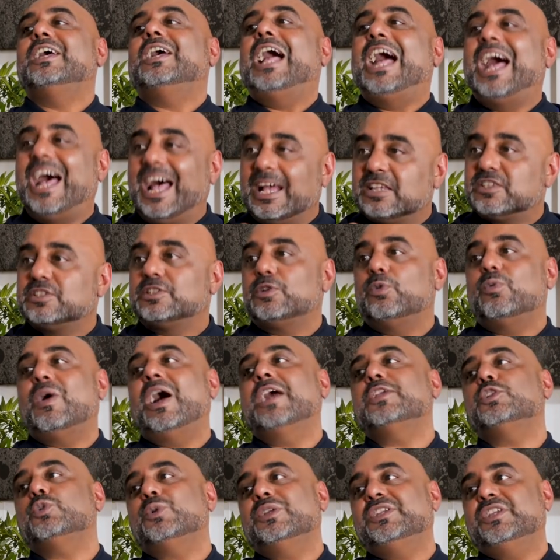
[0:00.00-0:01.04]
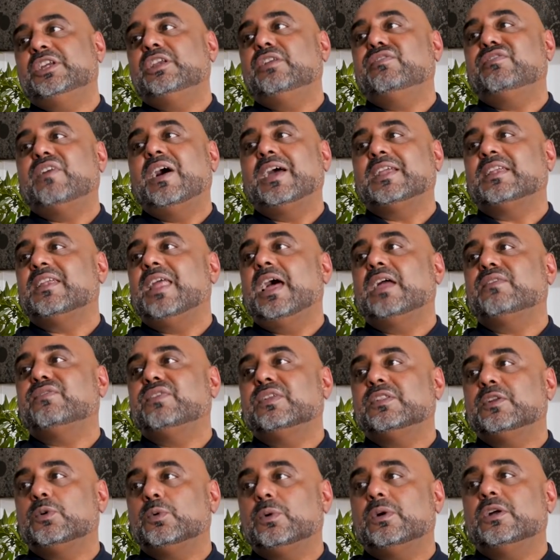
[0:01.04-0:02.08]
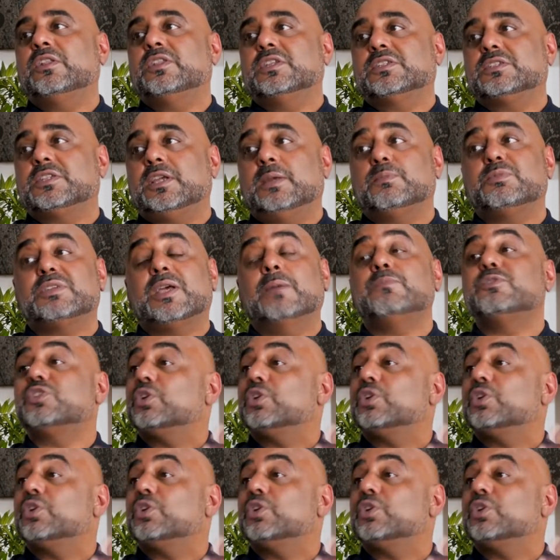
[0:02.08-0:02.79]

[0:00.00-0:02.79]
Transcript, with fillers: has the right to a dignified life at the, at the same time.